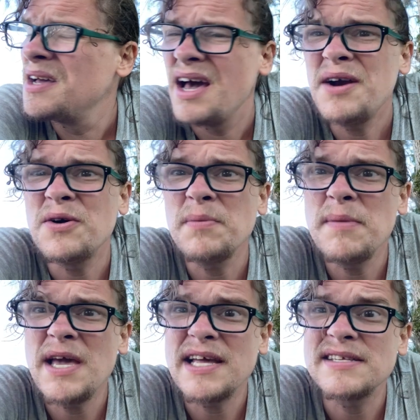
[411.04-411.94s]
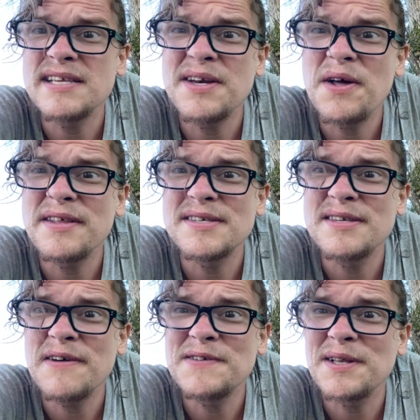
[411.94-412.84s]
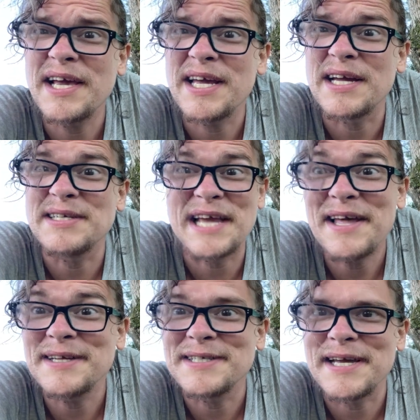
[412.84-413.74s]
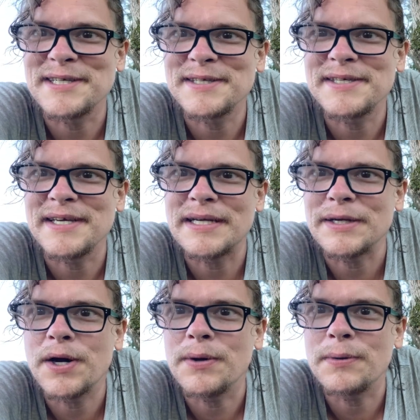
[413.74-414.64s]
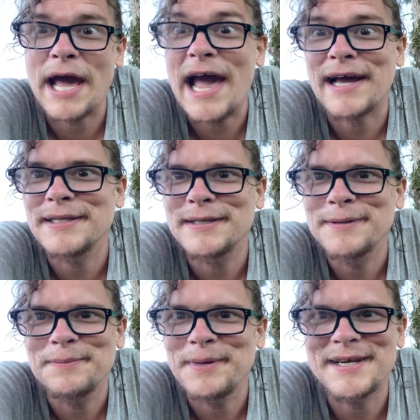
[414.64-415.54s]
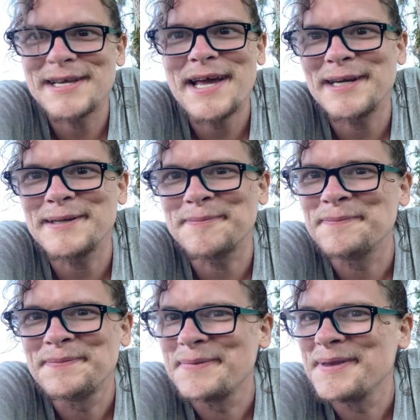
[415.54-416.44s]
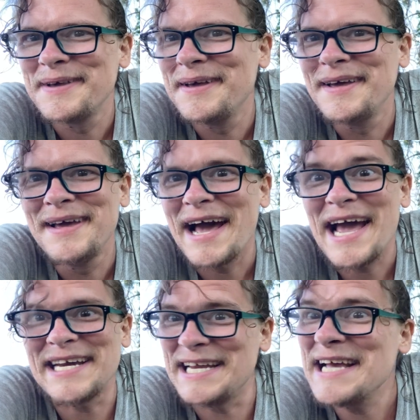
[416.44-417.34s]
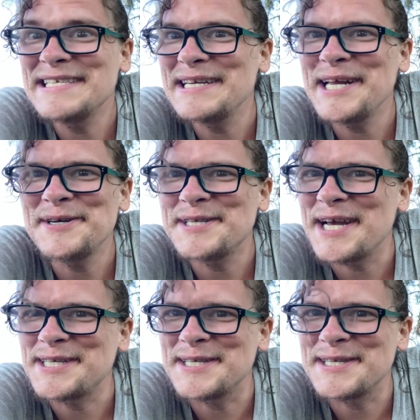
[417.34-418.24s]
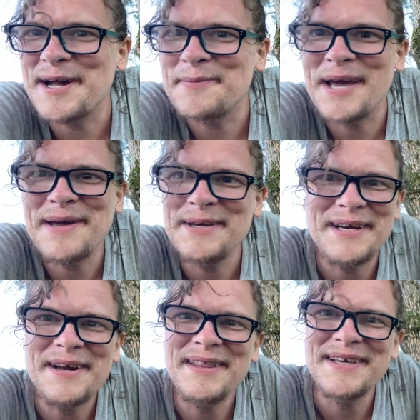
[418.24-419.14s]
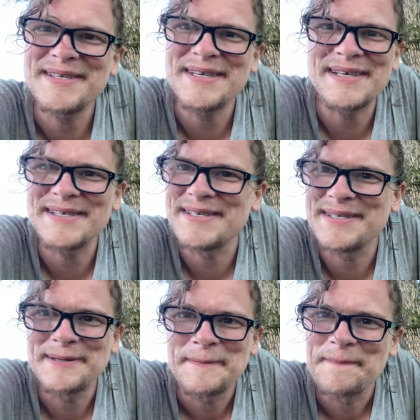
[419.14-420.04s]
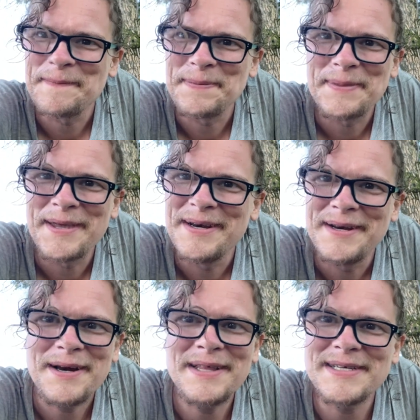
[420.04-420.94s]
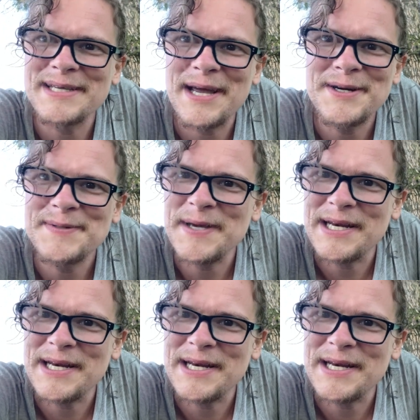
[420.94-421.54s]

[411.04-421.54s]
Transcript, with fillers: I don't know, maybe I can send all this stuff to like a talent agency and go act because I can I can dance in intersections now, baby. None of this is, none of this scares me